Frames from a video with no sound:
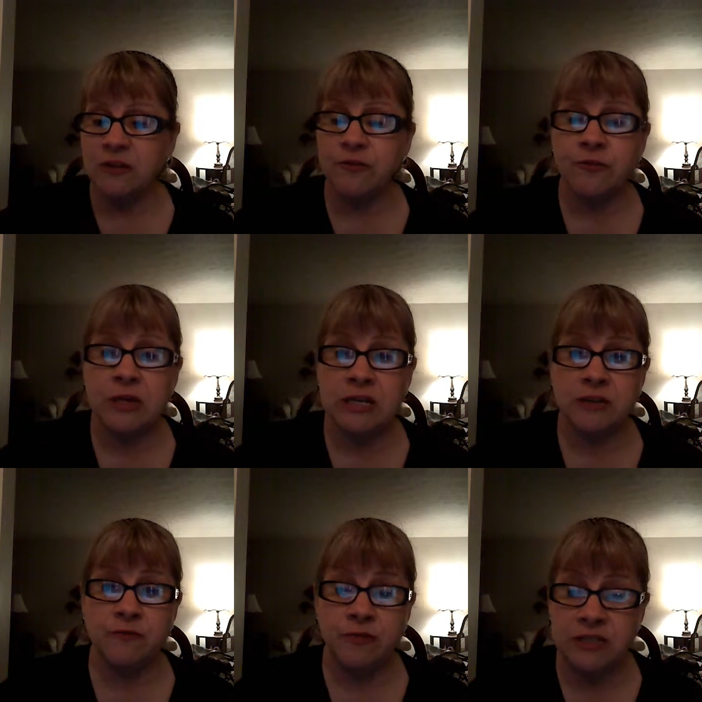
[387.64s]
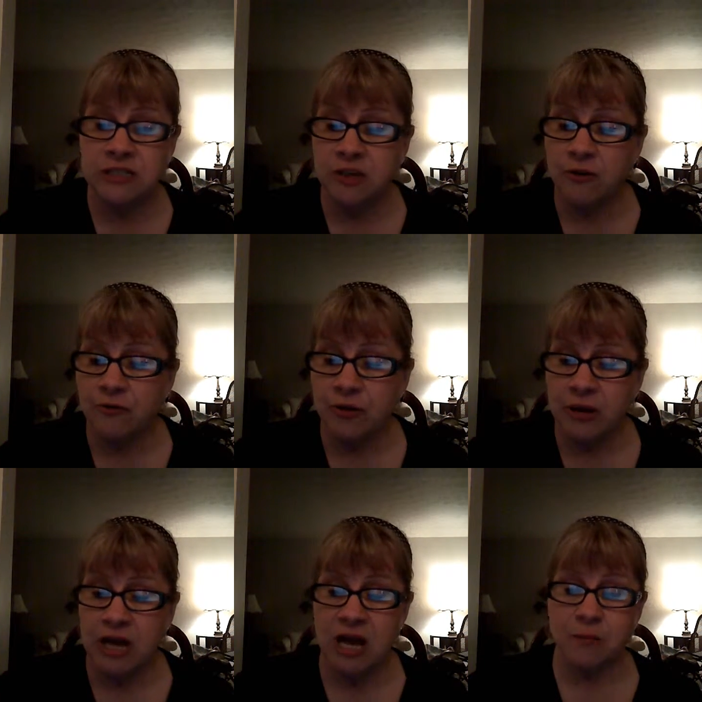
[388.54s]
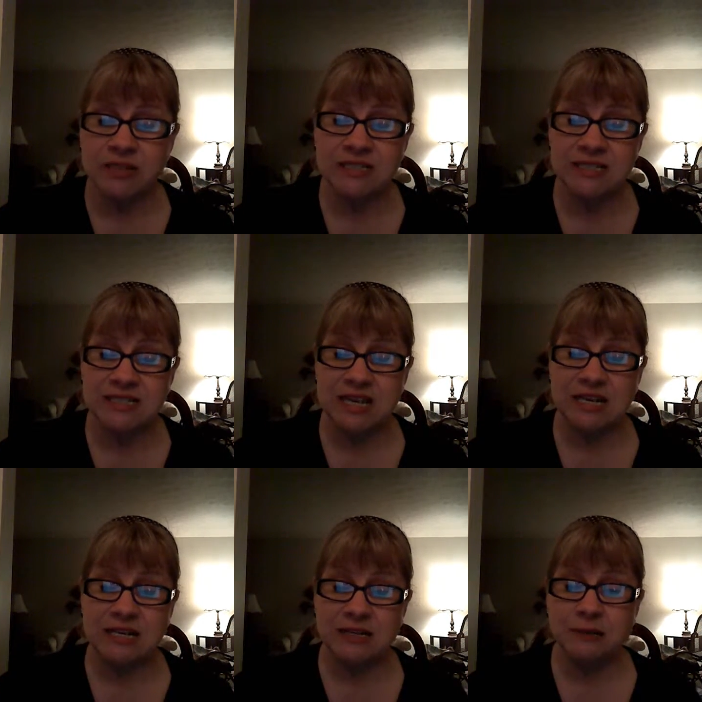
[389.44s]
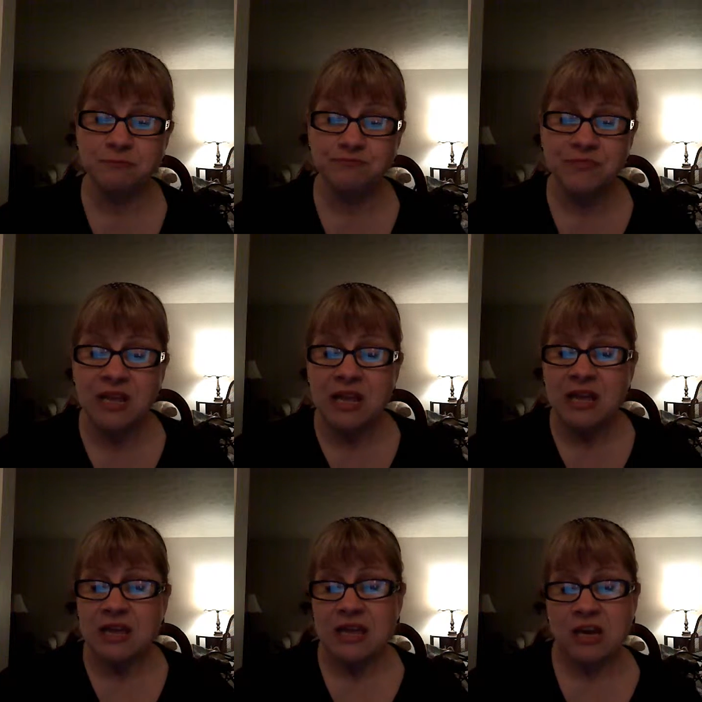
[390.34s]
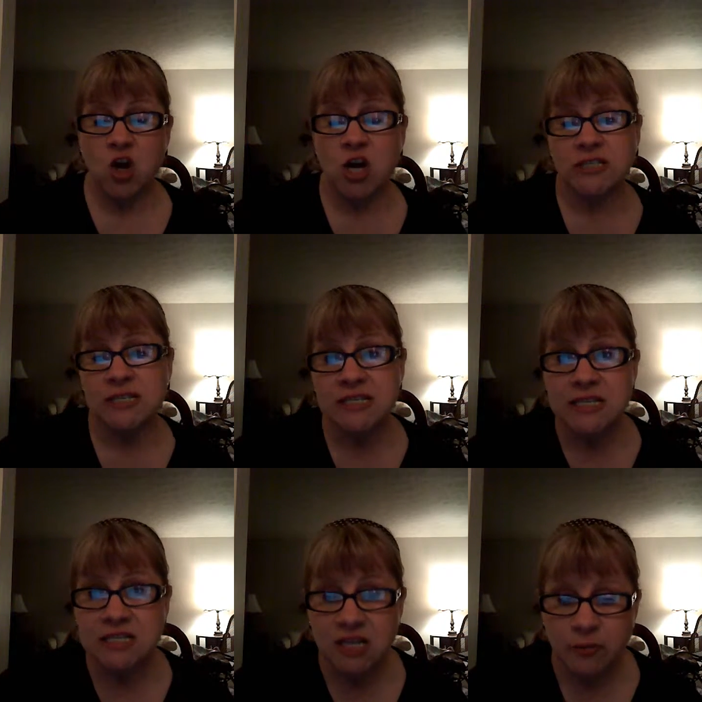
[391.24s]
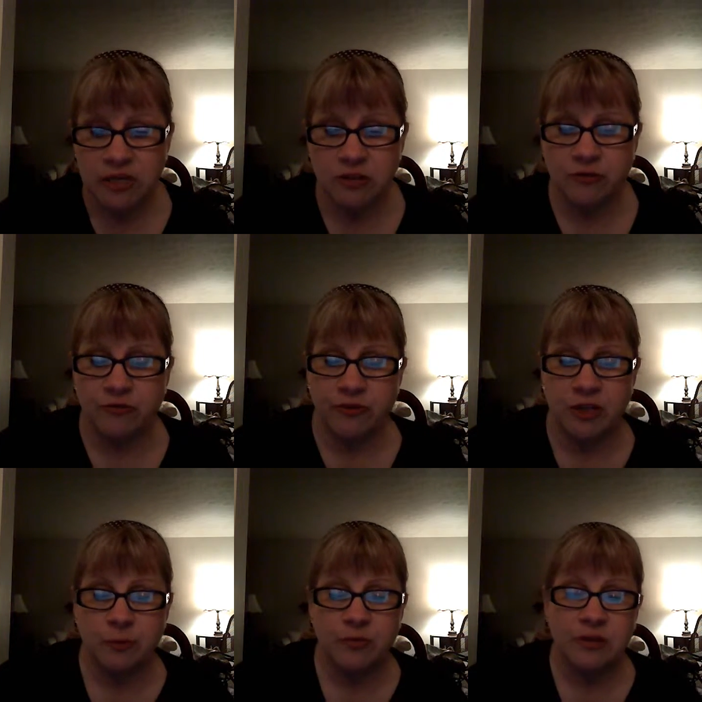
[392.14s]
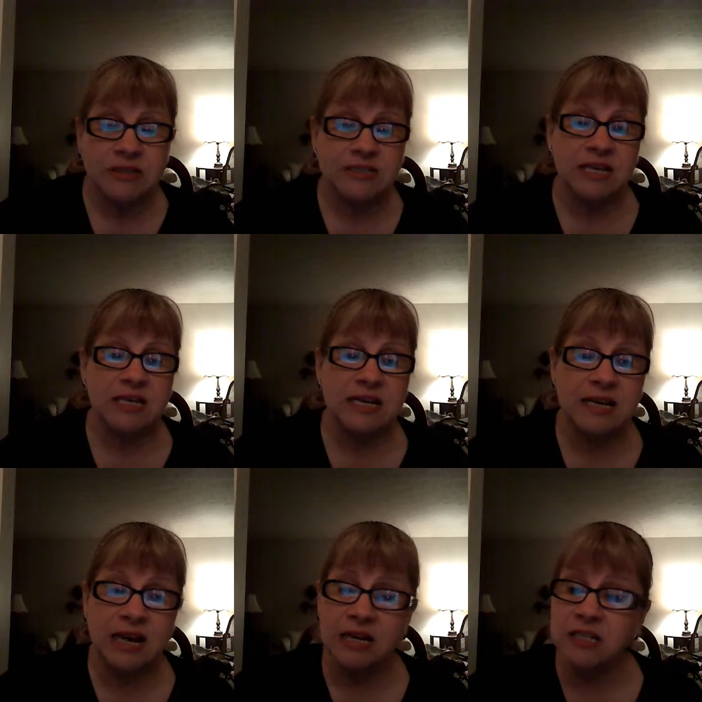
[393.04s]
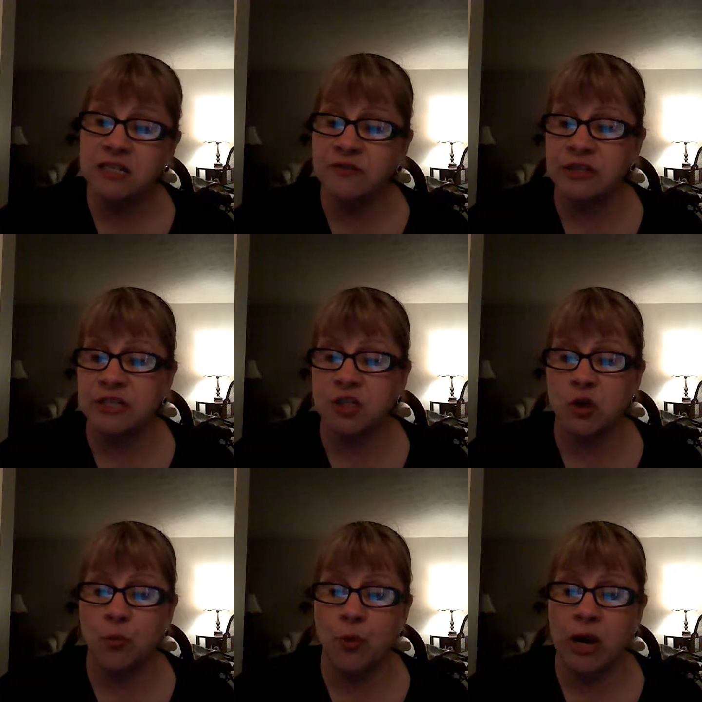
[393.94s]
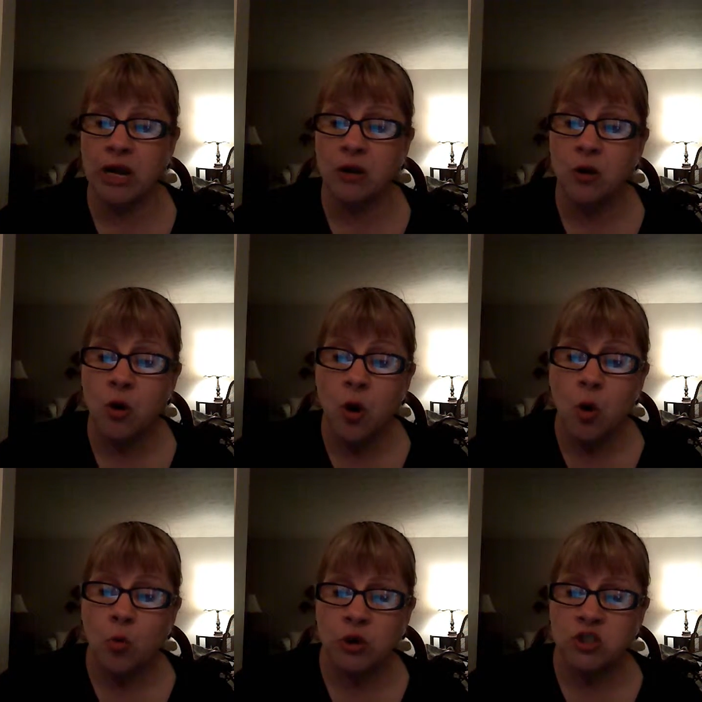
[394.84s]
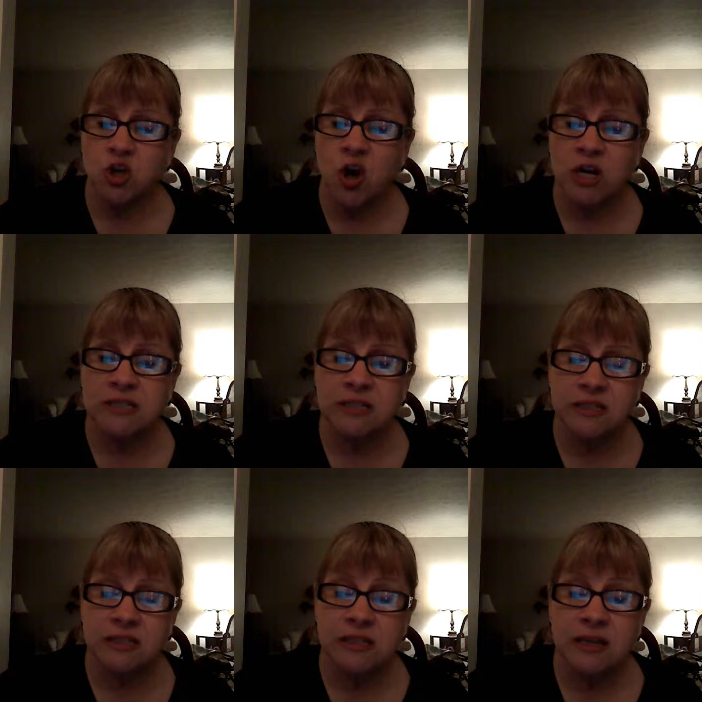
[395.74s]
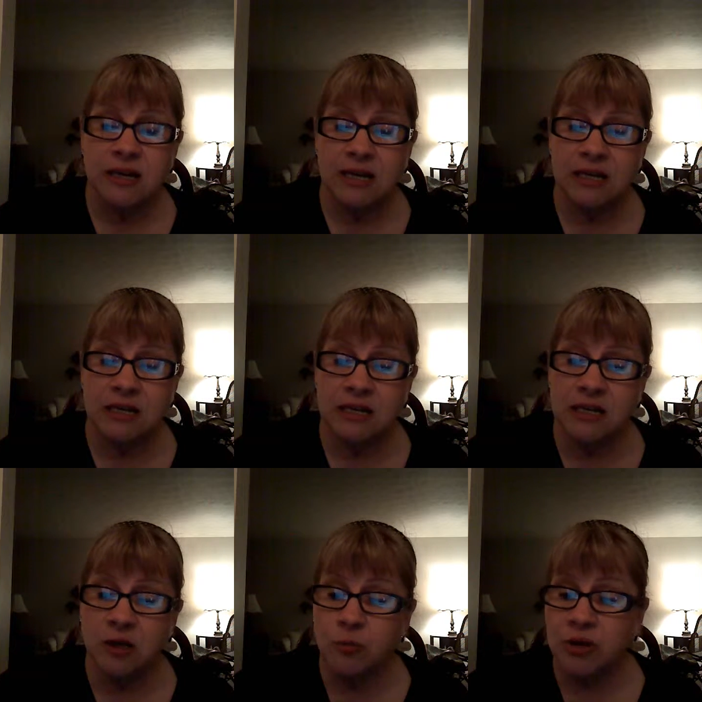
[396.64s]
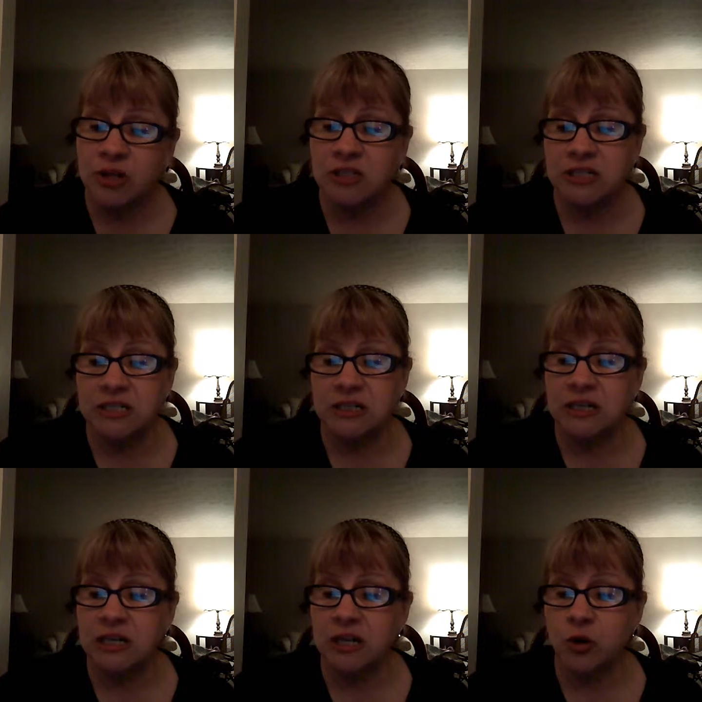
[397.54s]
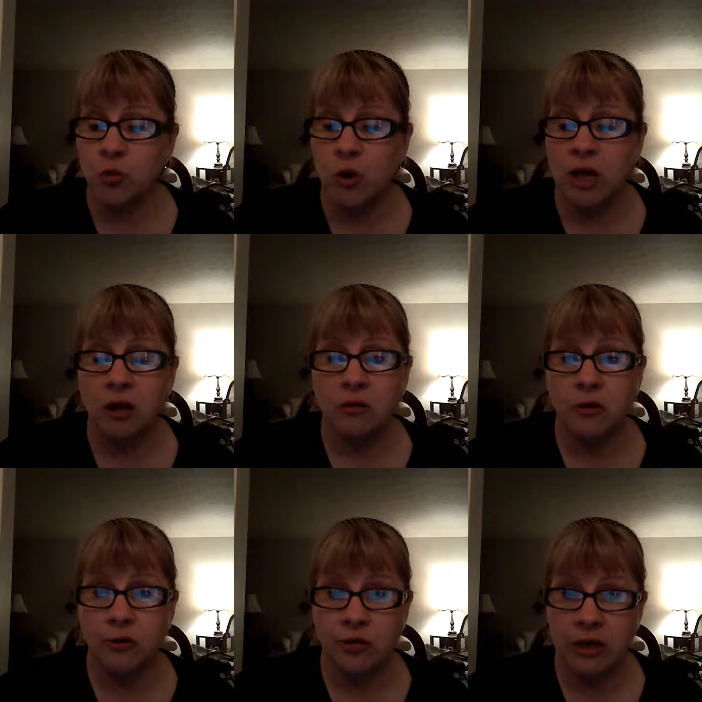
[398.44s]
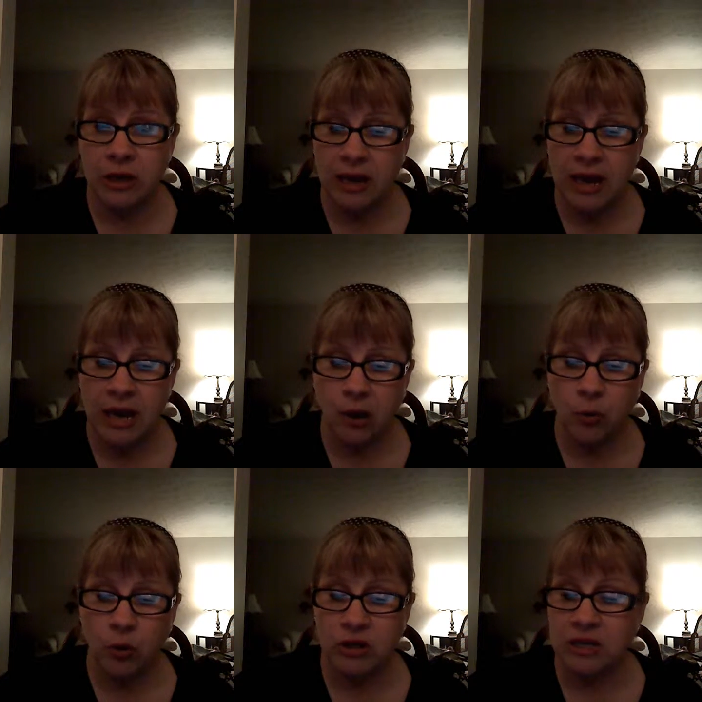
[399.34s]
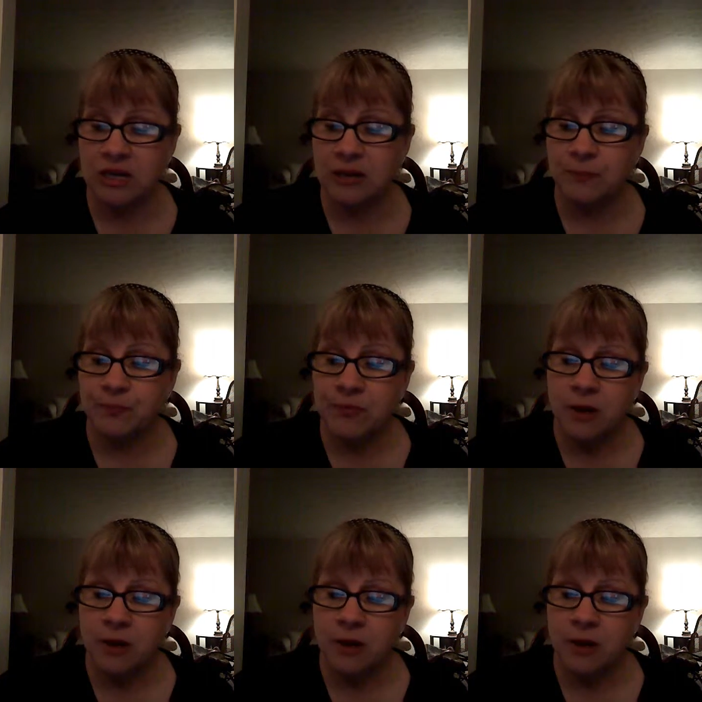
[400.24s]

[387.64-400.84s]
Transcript: An offensive comment is stated. It causes the stomach to flip, sending negativity to the brain, which causes an inability to hear well or think accurately.